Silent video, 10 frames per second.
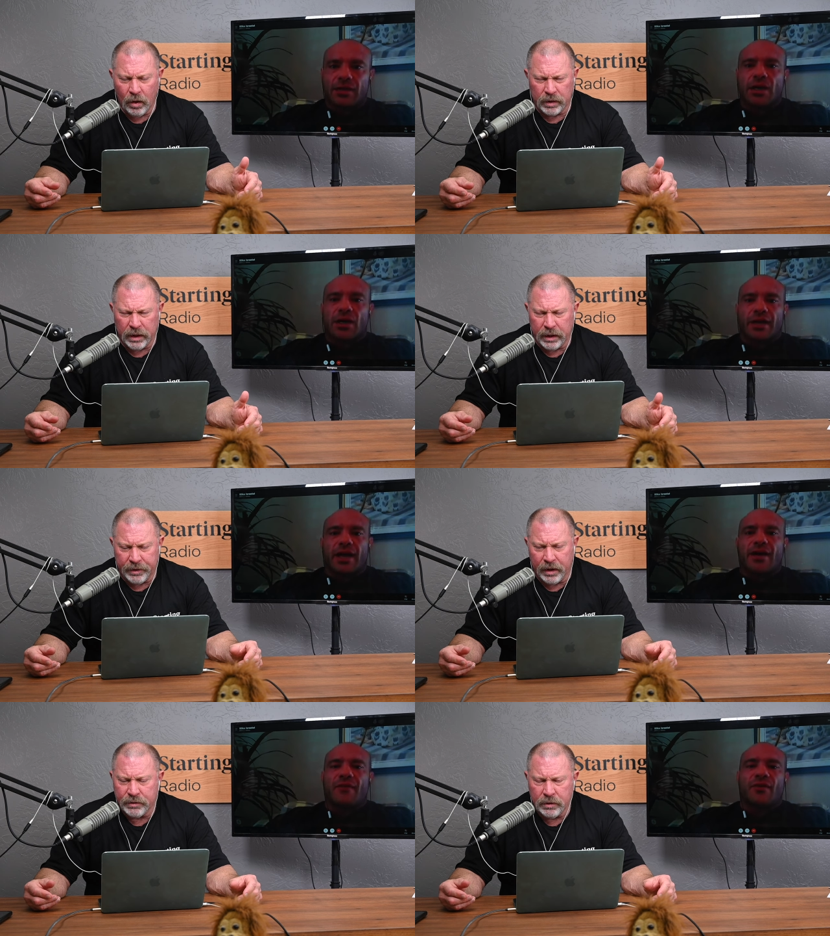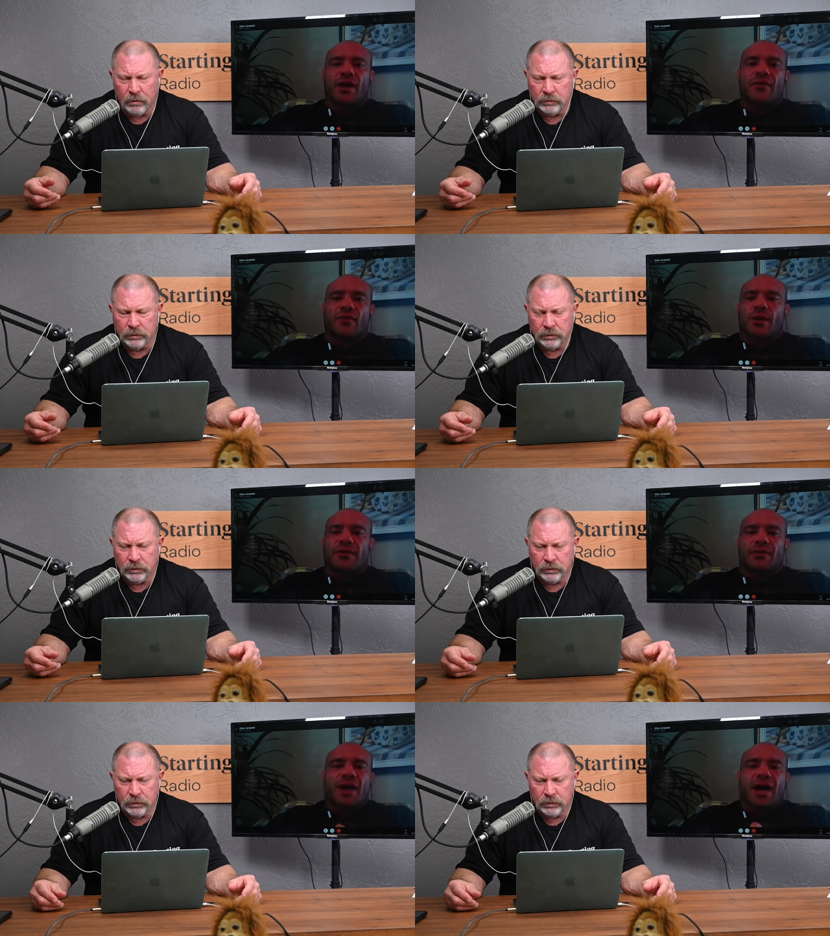Speaker 1: Oh God, every, yes.
Speaker 2: Everyone and
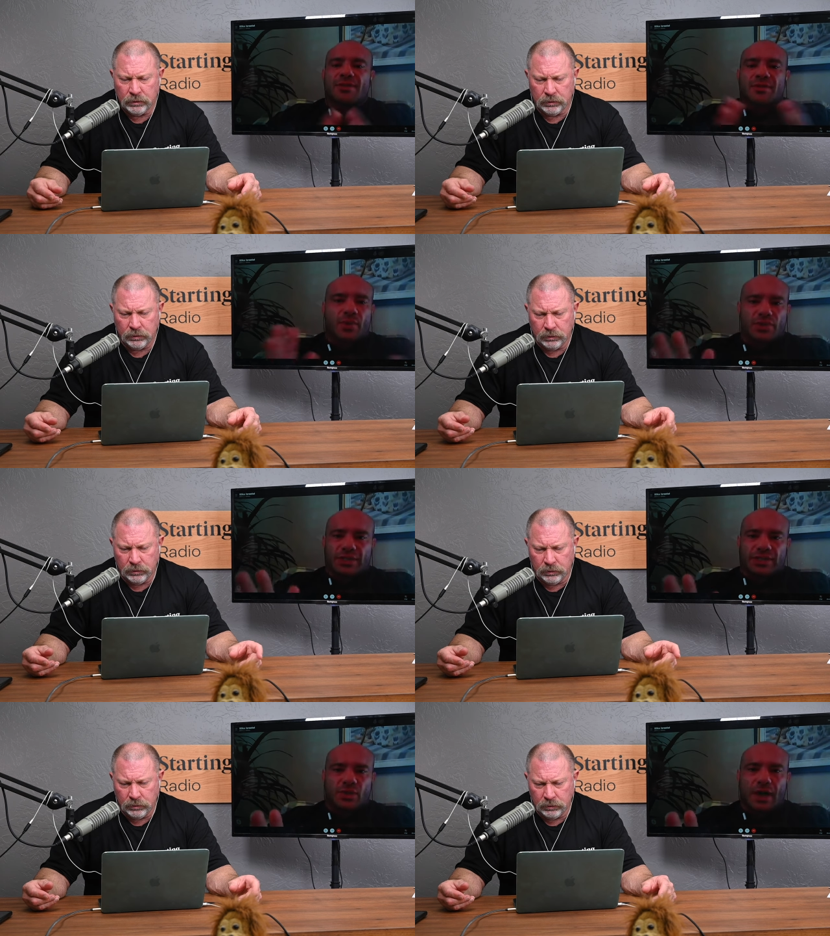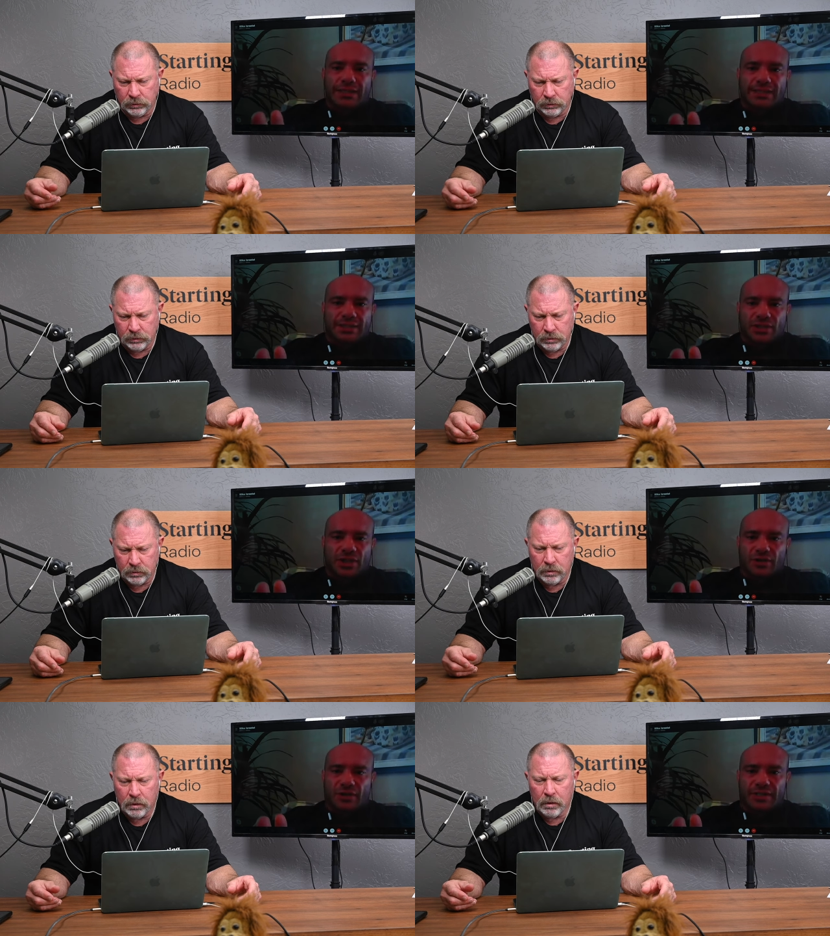their mom supposedly squats
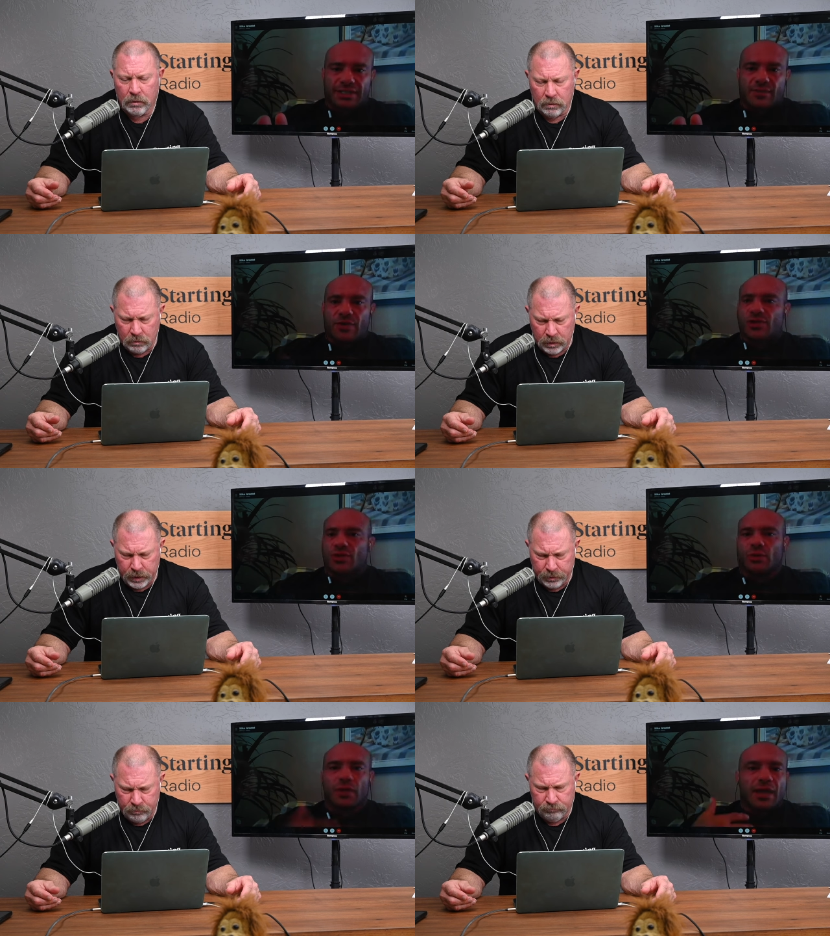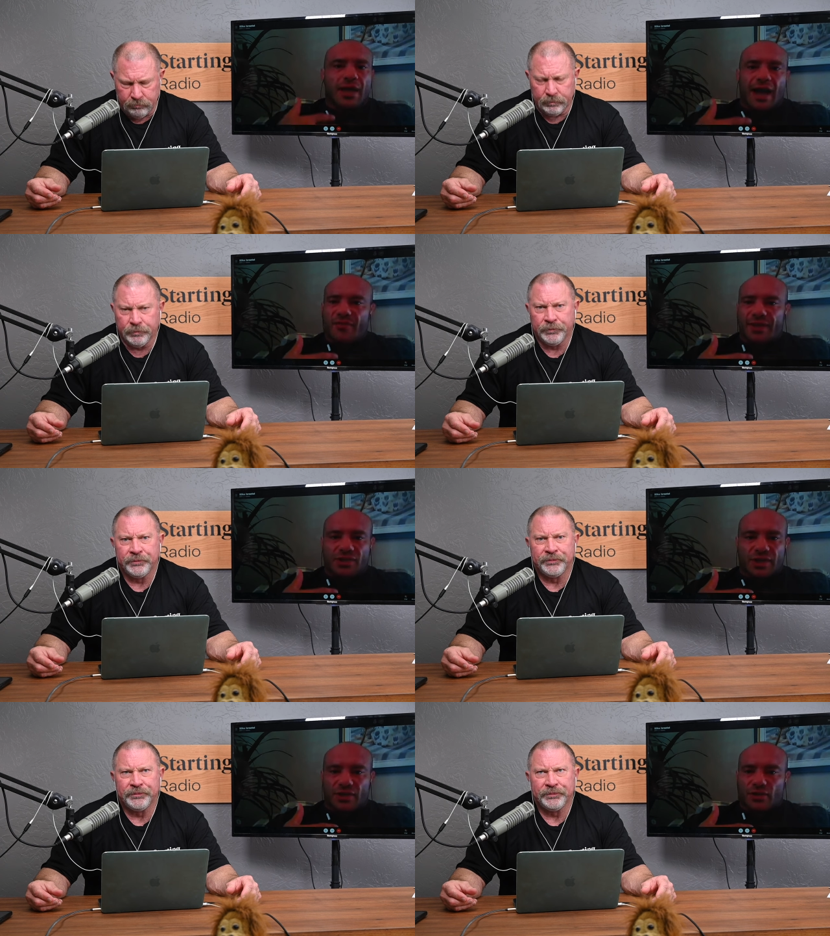600 at a D1 school. Right. I've been a
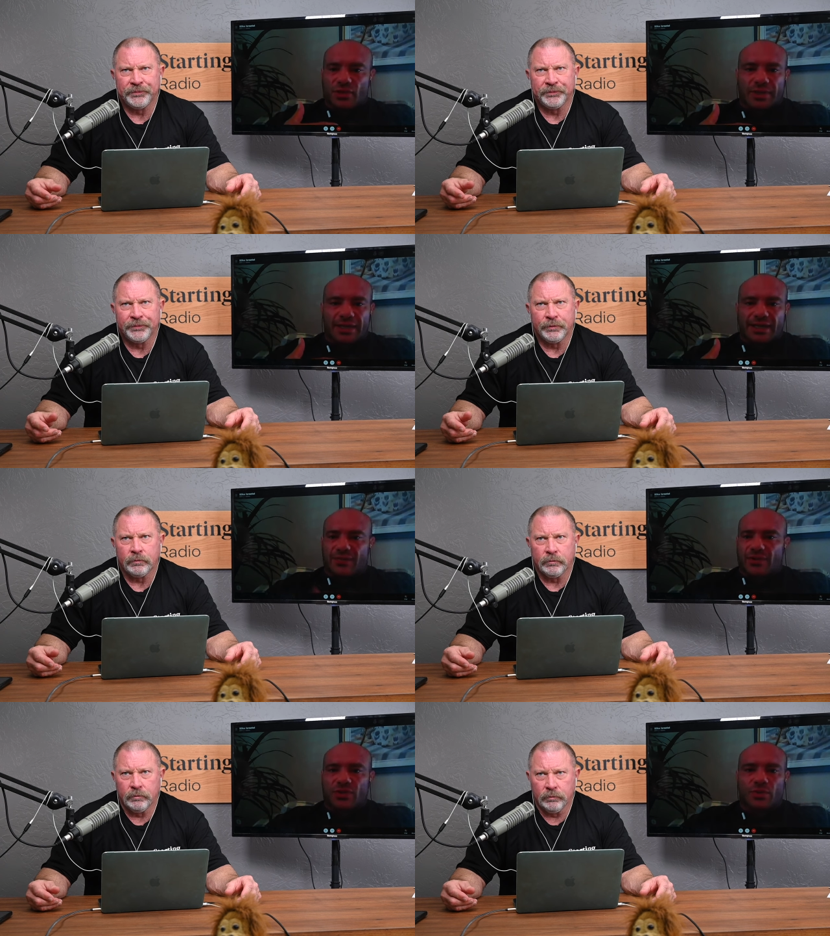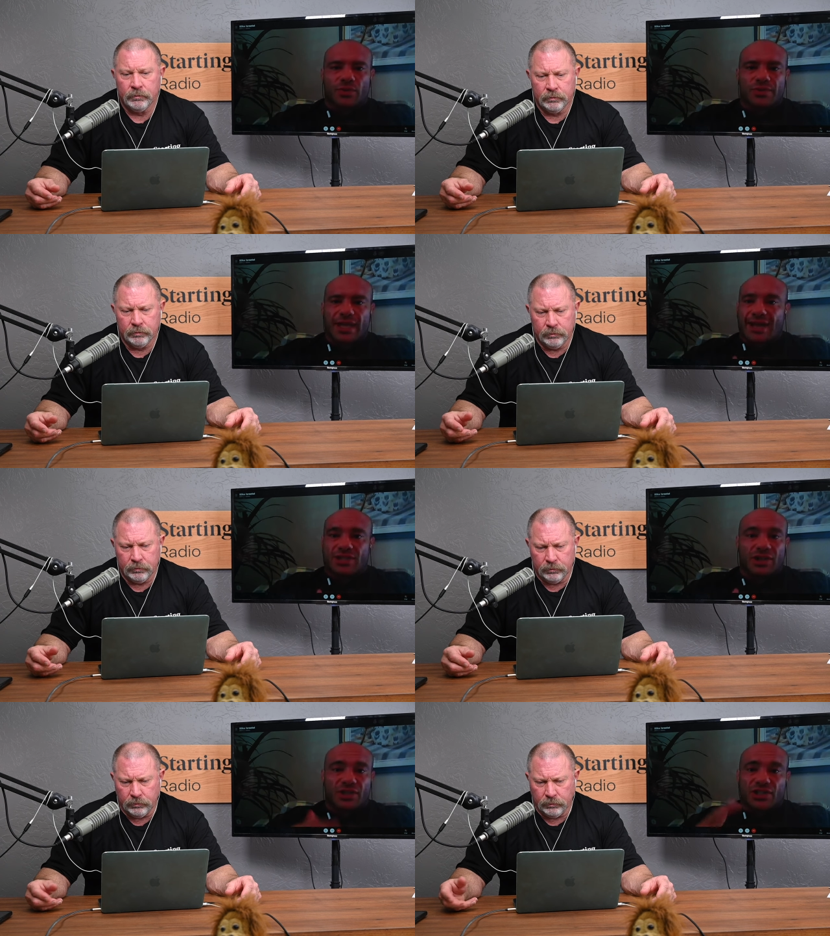strength coach at plenty of D1 schools. I
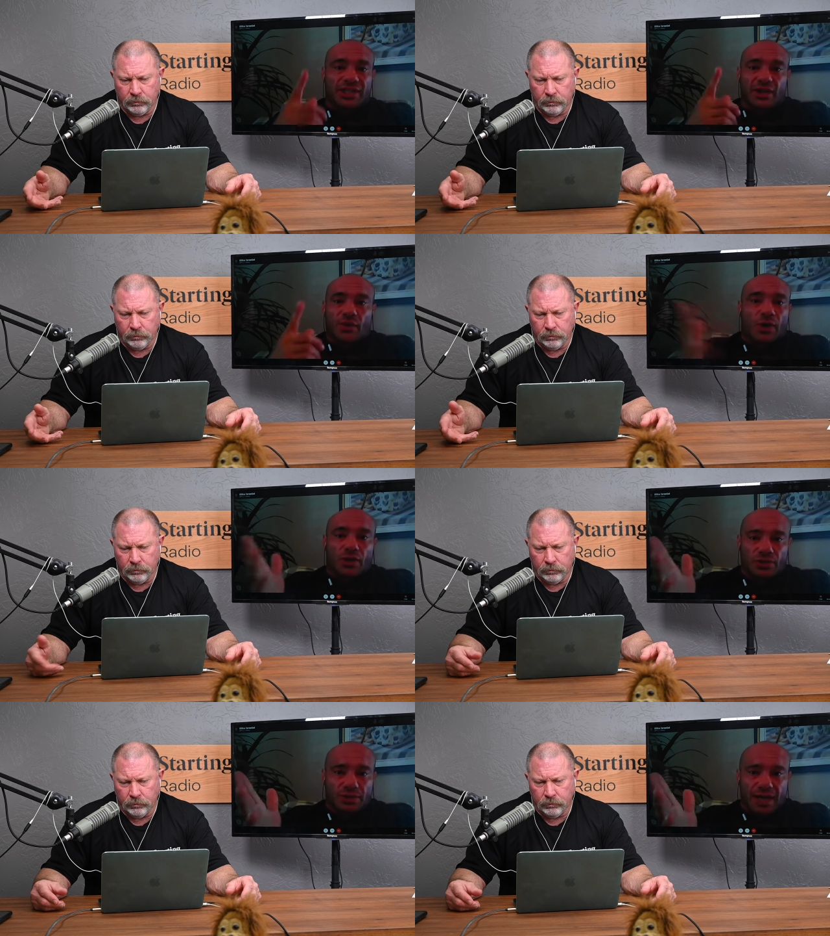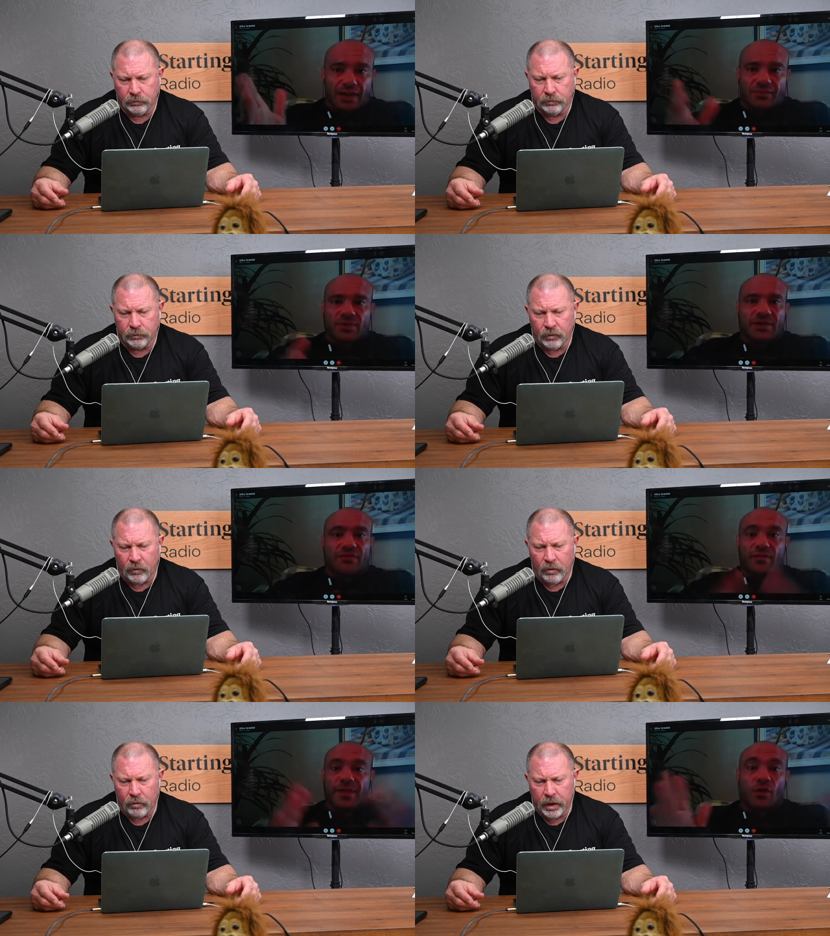saw the shit like one or two times, right,
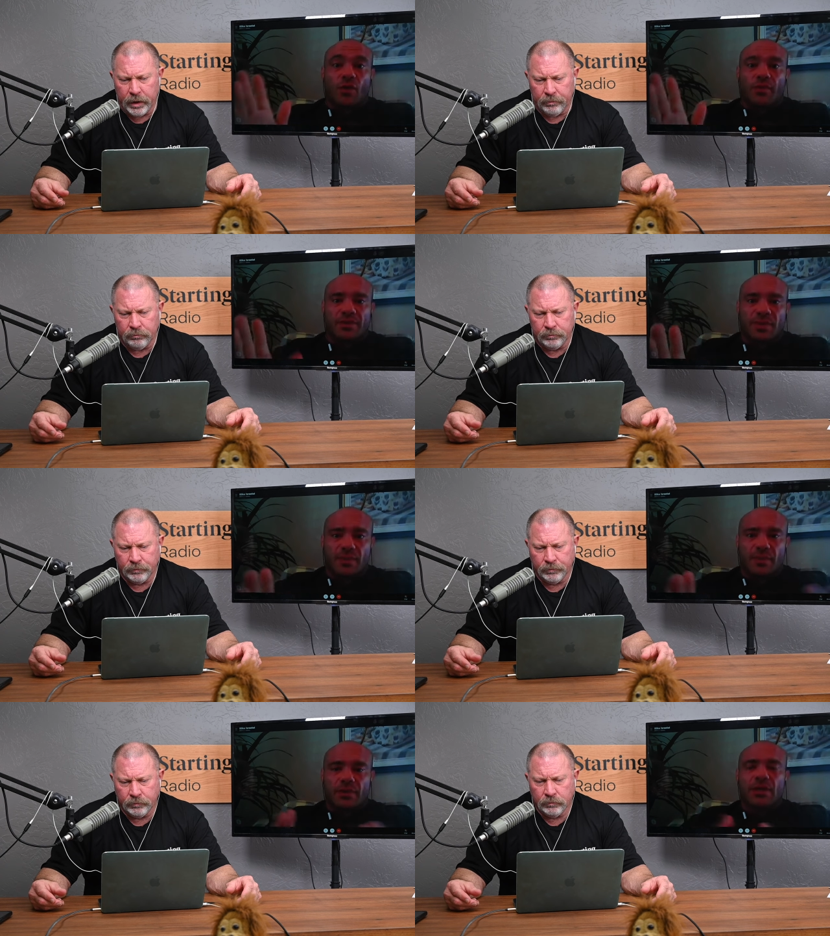from enormous right. people.